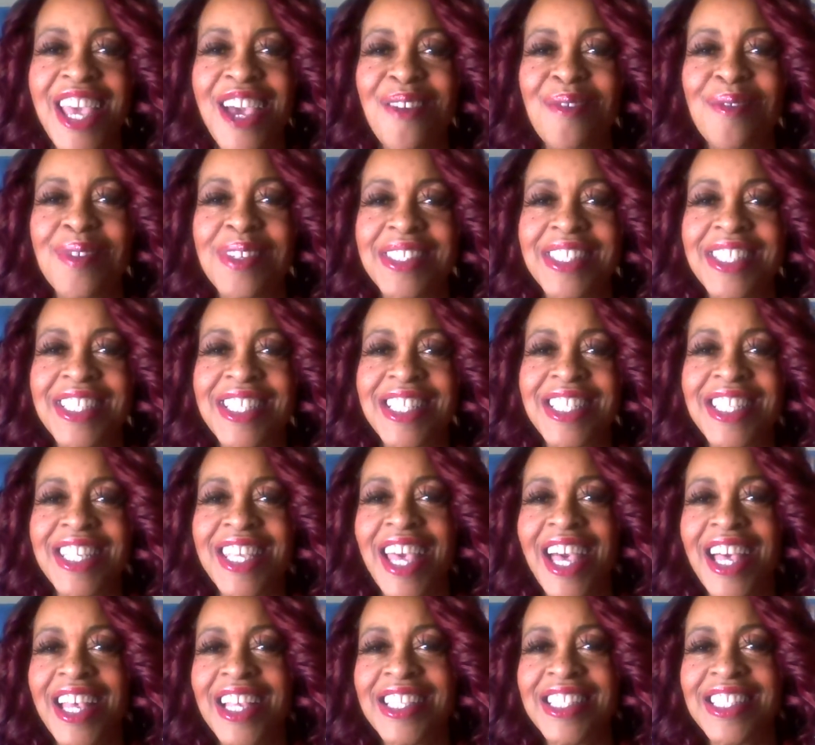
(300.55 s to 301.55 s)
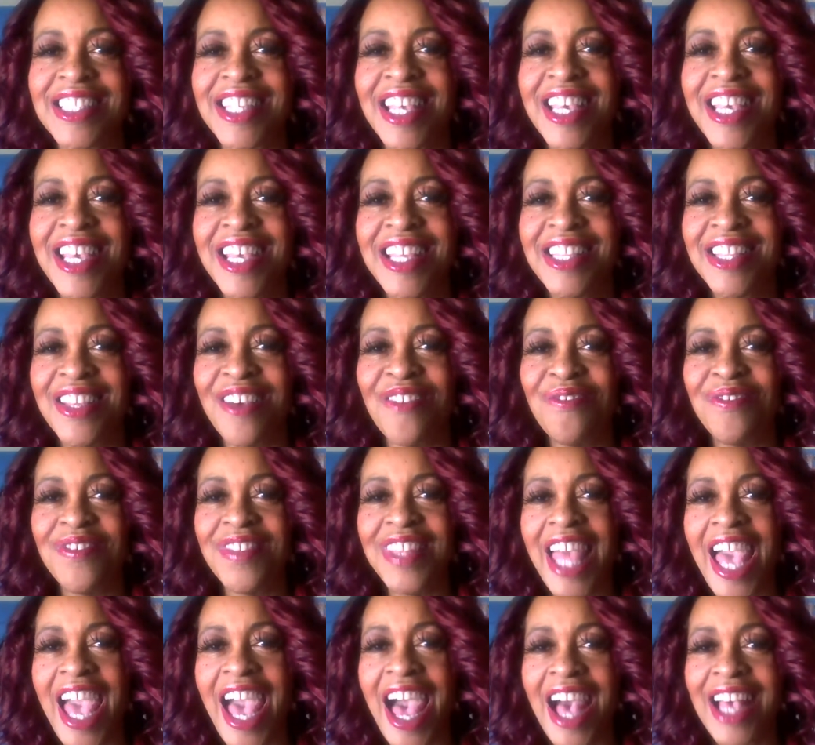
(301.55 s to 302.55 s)
and we'll discuss the
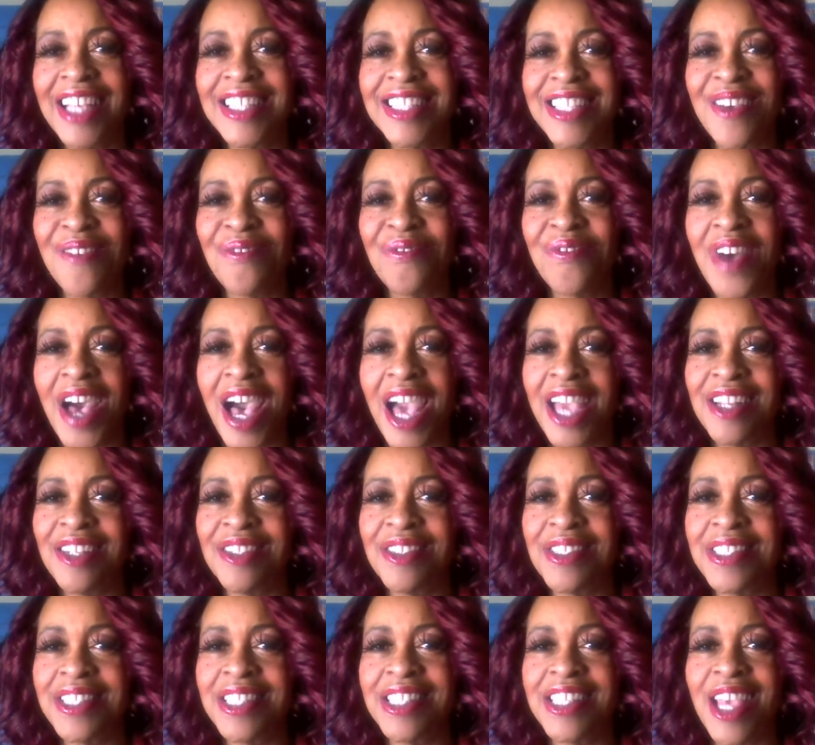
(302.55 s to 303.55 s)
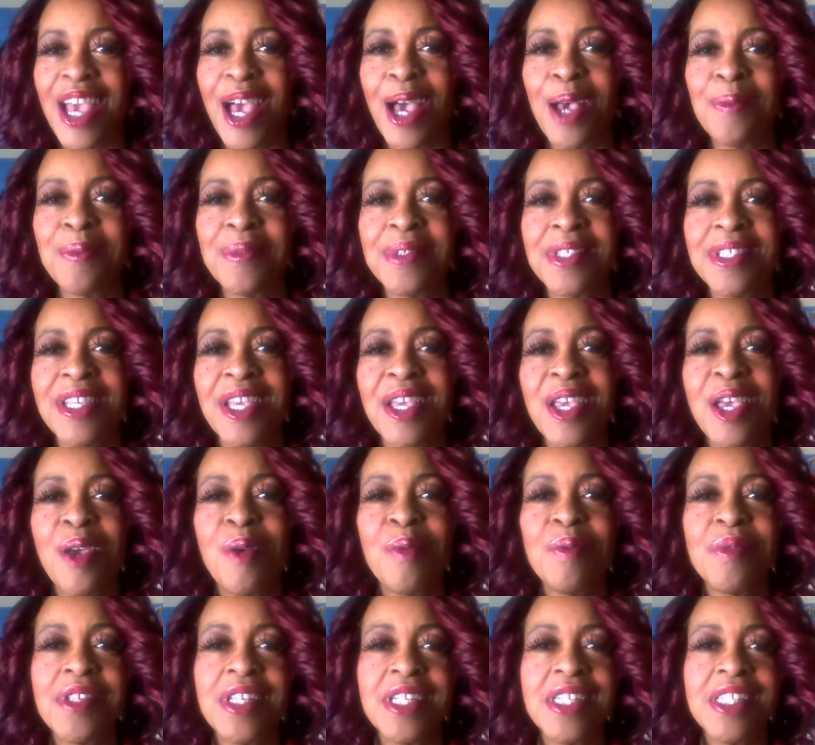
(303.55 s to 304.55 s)
last and final steps
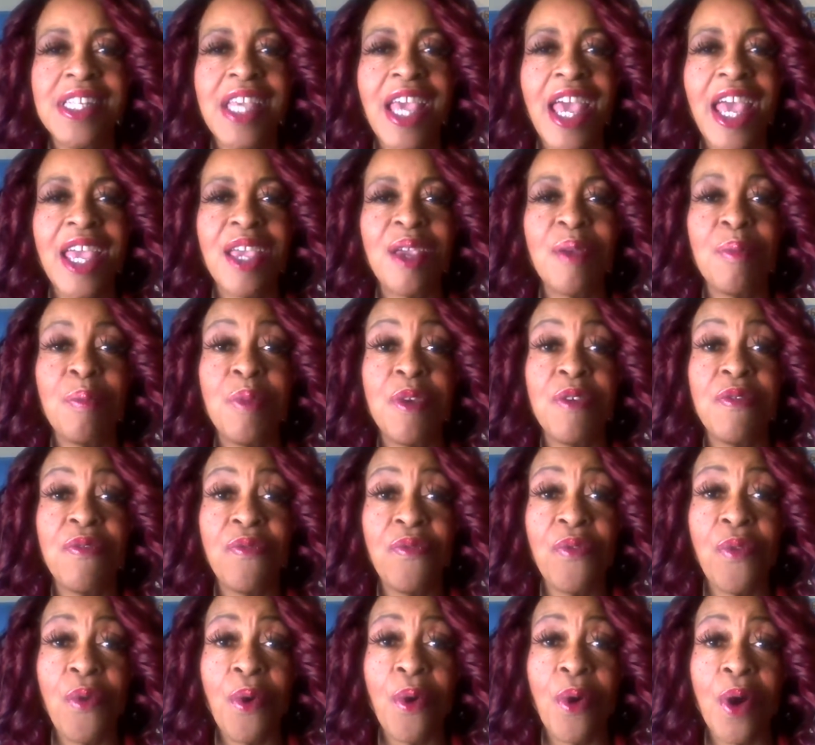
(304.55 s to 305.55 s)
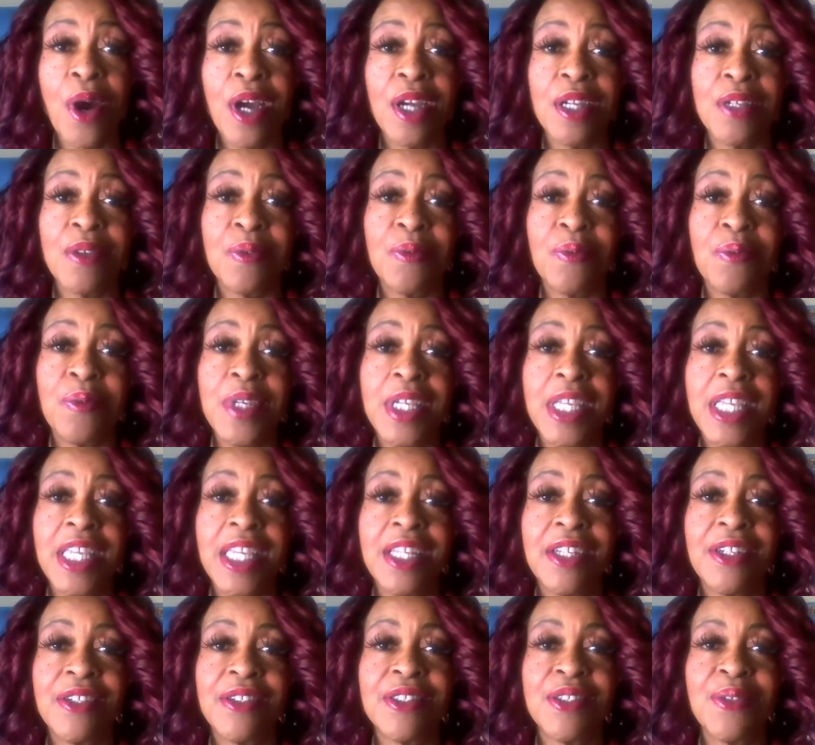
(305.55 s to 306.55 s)
to take before we
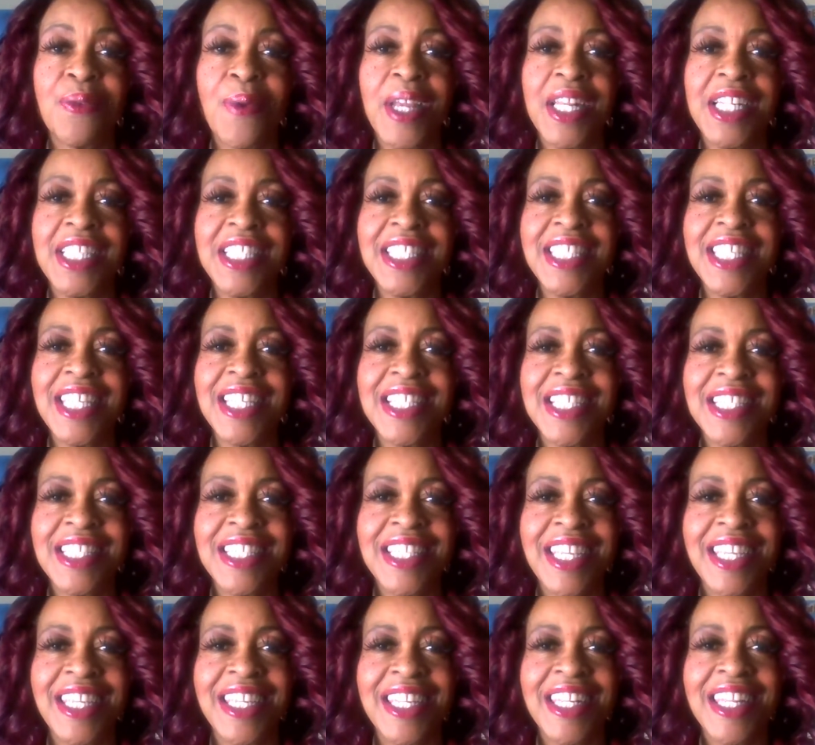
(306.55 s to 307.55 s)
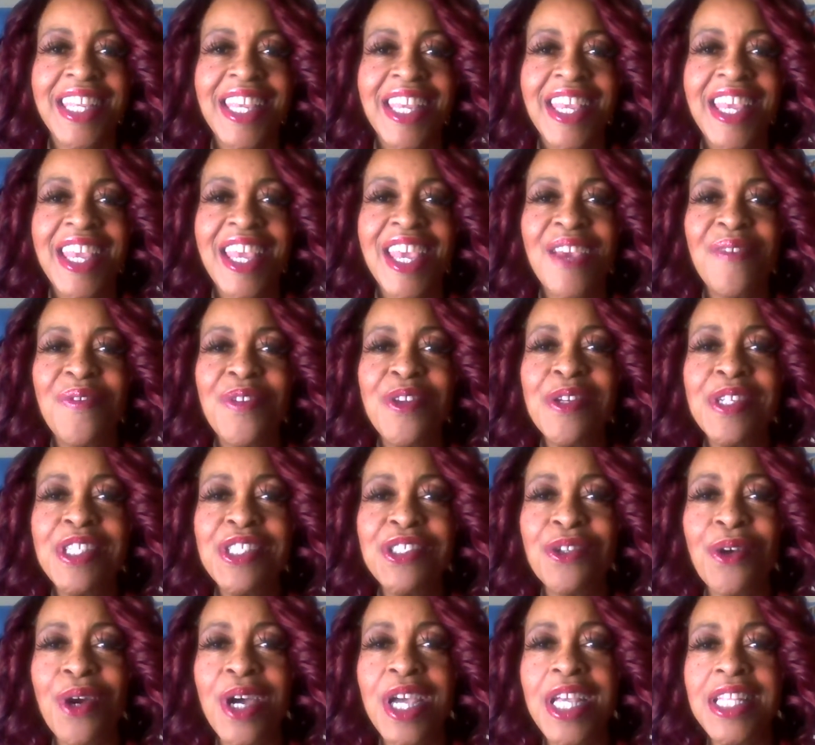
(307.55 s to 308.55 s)
enter 2016. If you
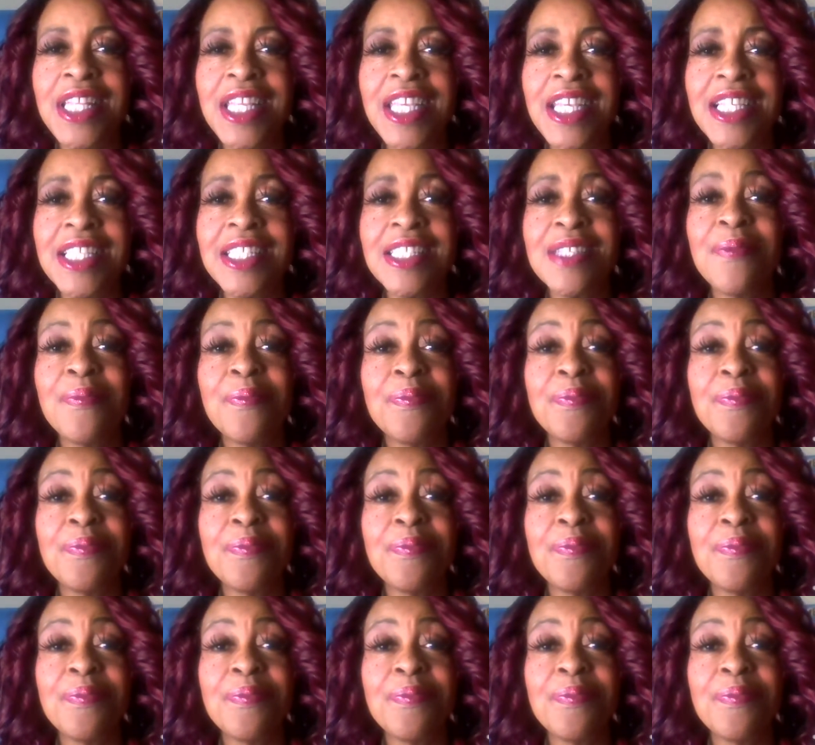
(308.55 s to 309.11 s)
enjoyed this,